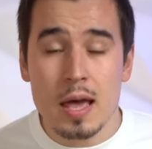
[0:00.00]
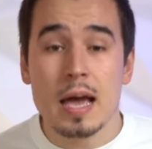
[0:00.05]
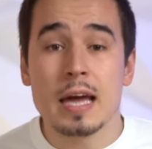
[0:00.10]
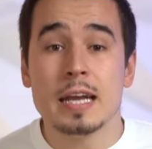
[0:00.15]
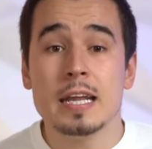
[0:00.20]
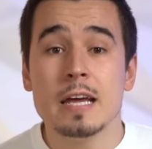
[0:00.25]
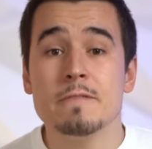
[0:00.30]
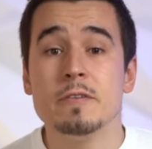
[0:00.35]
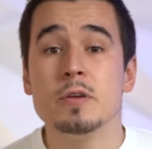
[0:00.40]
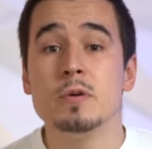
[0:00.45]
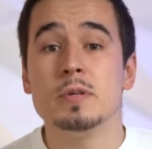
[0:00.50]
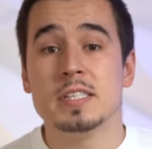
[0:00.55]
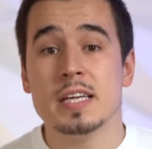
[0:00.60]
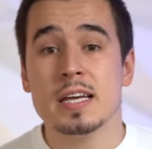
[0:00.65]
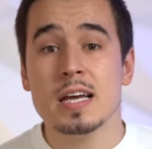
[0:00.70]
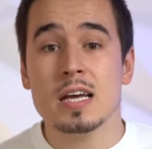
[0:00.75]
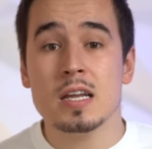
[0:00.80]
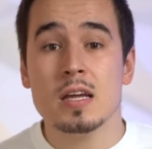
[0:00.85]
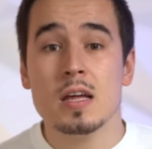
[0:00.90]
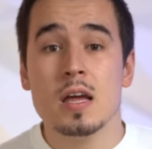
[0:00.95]
and if you
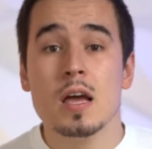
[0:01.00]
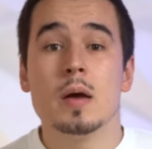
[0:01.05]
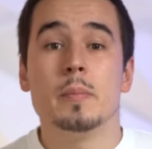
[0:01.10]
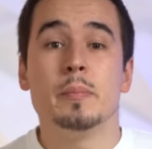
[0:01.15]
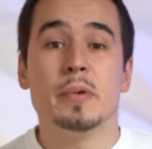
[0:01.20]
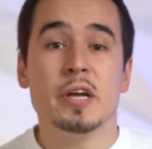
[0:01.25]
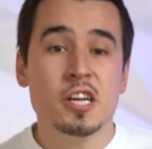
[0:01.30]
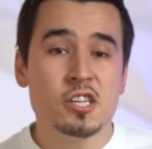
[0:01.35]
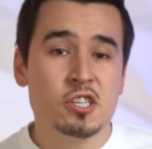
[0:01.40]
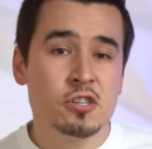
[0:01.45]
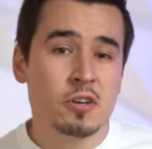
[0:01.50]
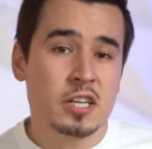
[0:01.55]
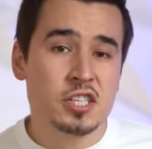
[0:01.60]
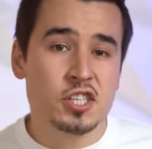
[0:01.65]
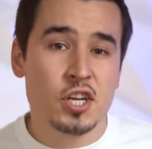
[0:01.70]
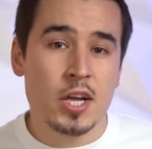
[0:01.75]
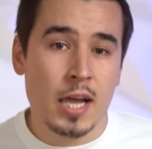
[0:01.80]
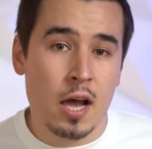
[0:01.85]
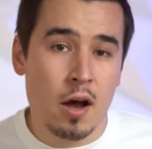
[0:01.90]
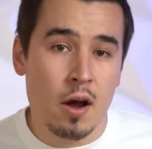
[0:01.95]
did, be sure to
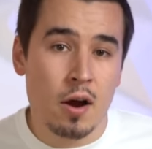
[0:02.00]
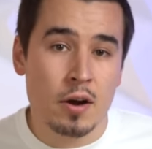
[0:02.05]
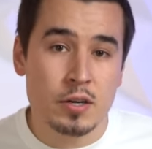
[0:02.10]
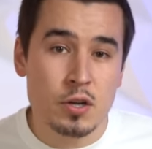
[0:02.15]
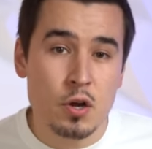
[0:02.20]
check out our